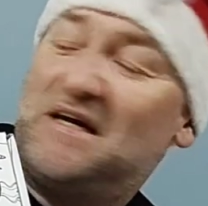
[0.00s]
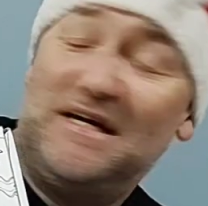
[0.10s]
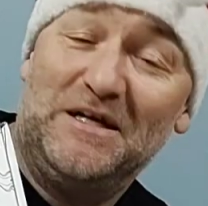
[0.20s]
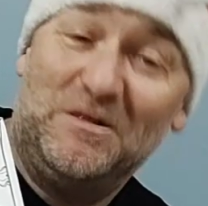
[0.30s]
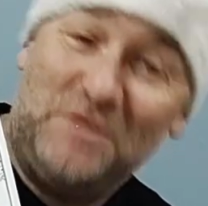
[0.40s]

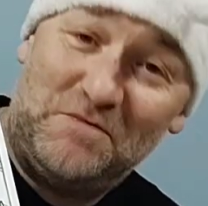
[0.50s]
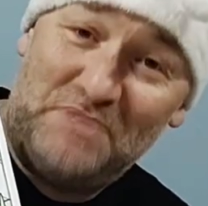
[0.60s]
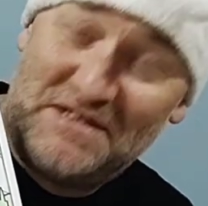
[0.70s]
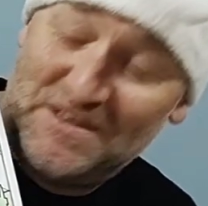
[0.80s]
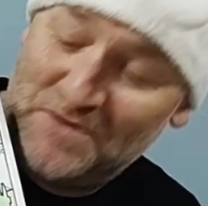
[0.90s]
Uh, you're
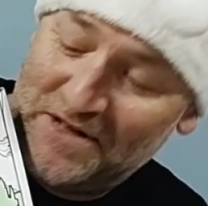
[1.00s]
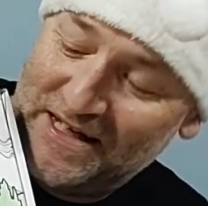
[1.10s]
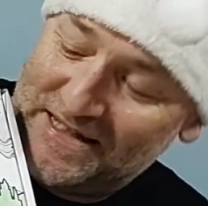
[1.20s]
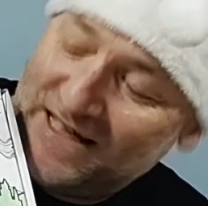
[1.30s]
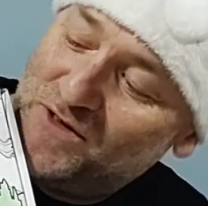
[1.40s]
busy on
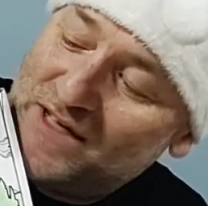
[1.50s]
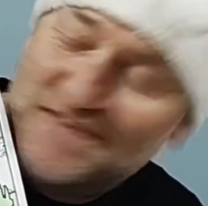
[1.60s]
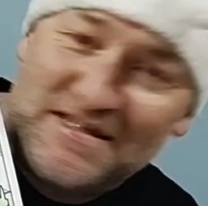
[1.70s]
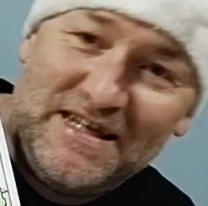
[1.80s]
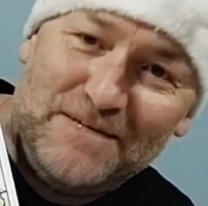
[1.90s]
it, and you can
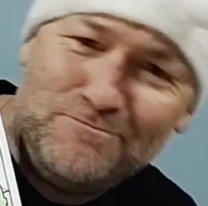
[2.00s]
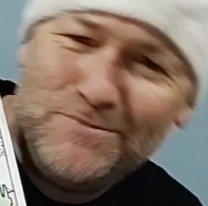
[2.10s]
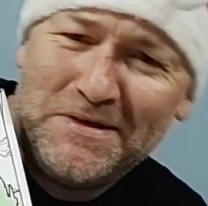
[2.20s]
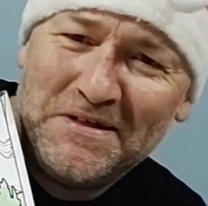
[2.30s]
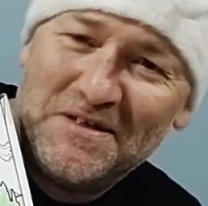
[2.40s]
see
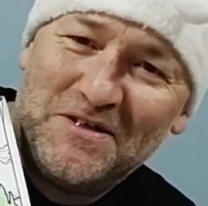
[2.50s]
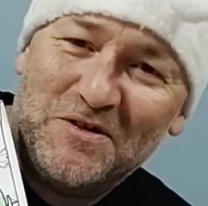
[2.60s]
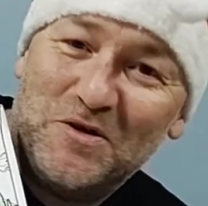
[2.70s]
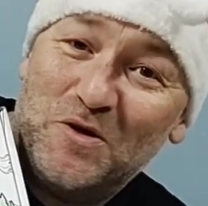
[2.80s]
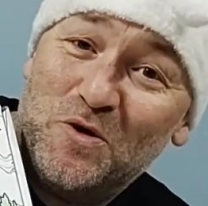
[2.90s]

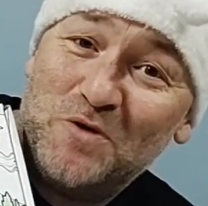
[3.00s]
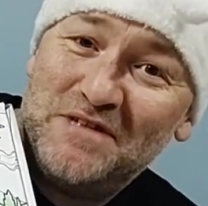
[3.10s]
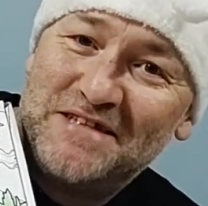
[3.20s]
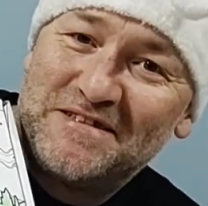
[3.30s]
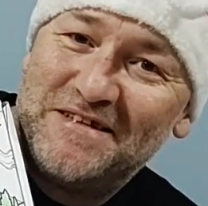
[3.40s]
who
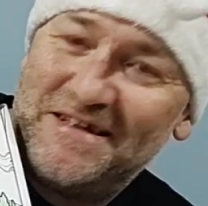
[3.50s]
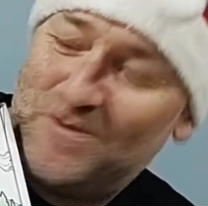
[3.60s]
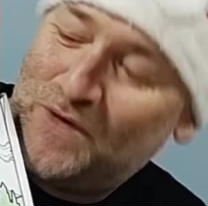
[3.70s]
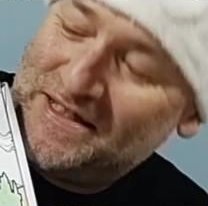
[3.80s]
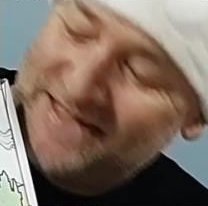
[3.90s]
did uh,
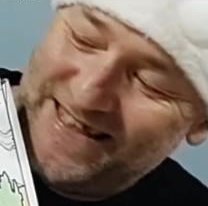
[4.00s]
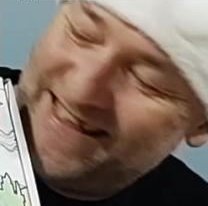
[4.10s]
what,